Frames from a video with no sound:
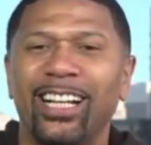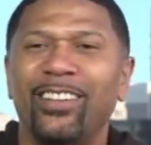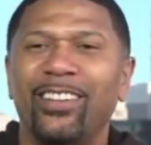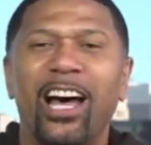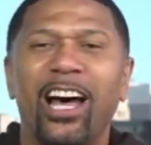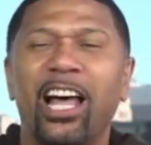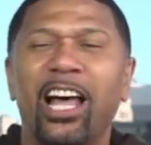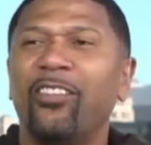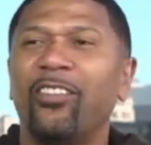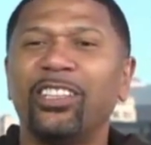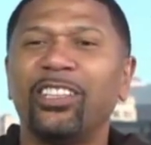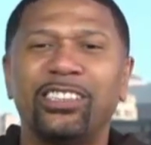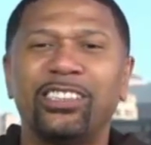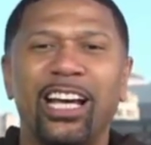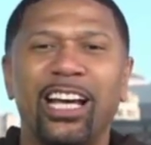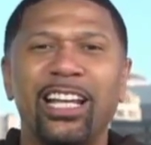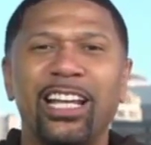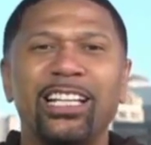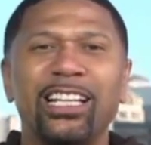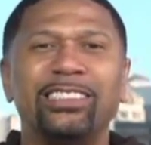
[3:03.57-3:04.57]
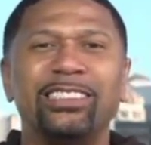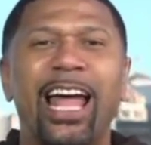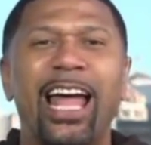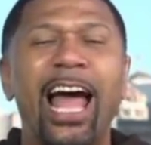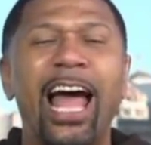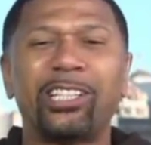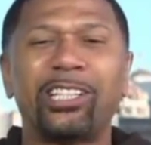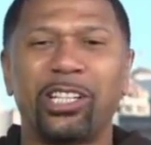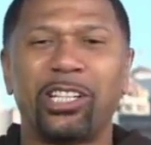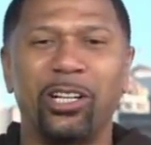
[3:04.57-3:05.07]
Now all of a sudden, he's
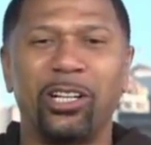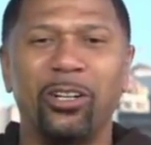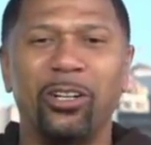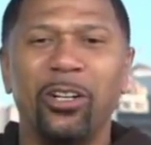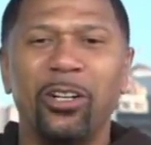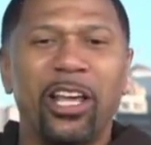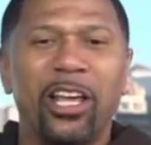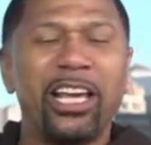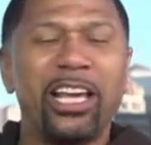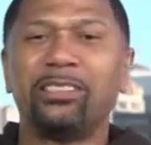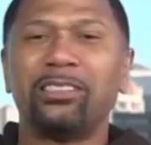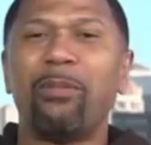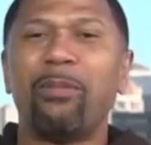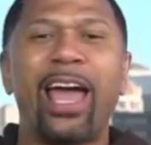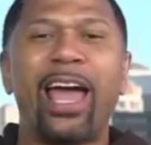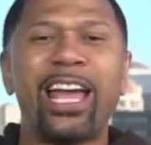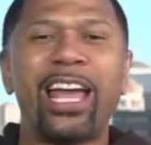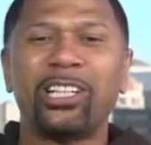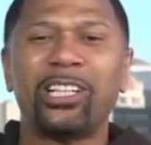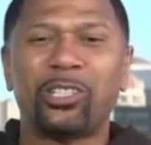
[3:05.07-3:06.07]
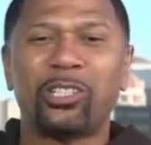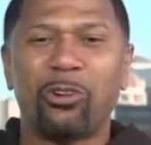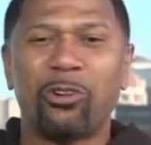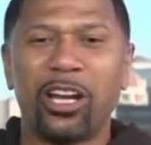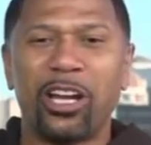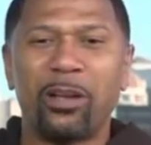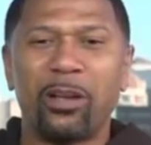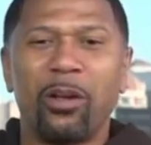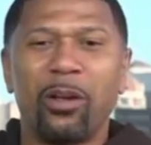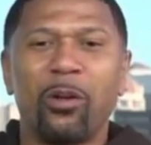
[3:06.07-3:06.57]
national. He's
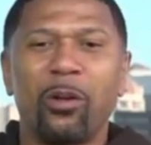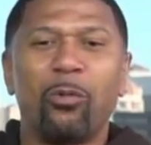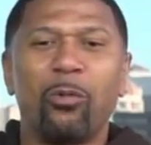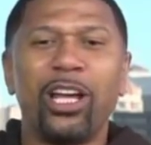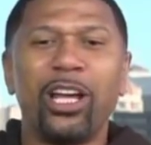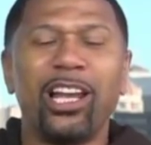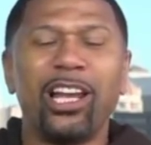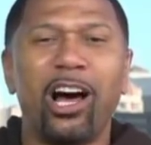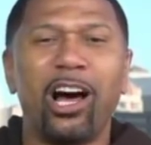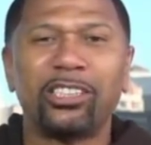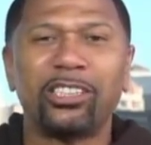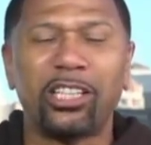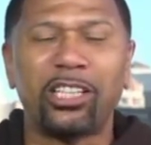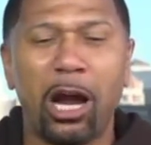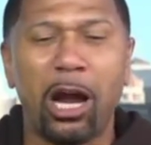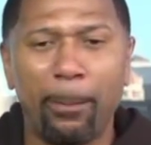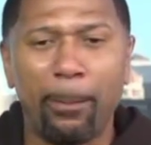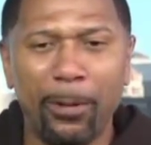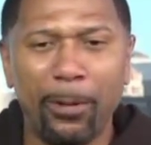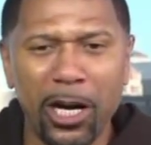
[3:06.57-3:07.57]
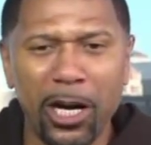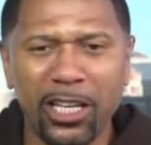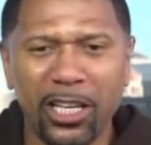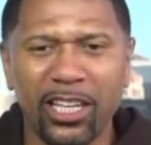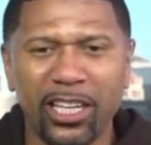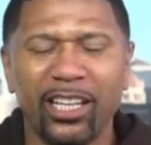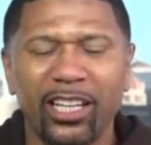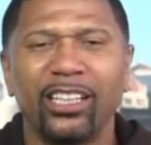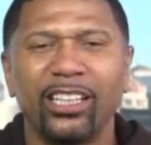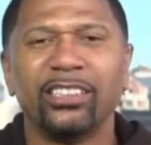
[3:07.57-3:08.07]
mainstream. We lost our
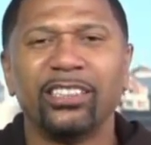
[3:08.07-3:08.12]
Boogie.